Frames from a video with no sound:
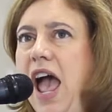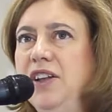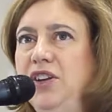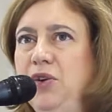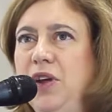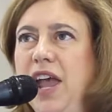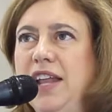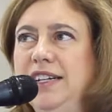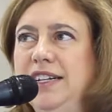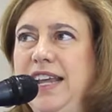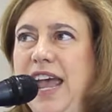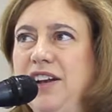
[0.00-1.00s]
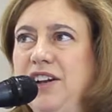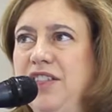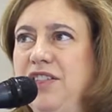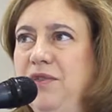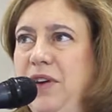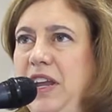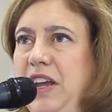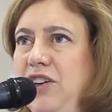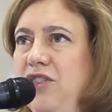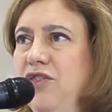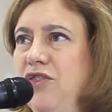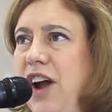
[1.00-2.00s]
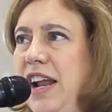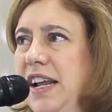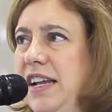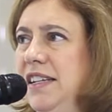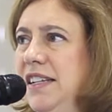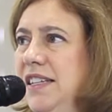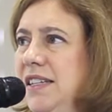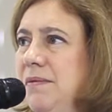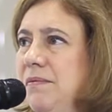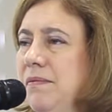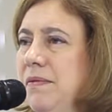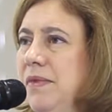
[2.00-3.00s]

and you can get 3 credits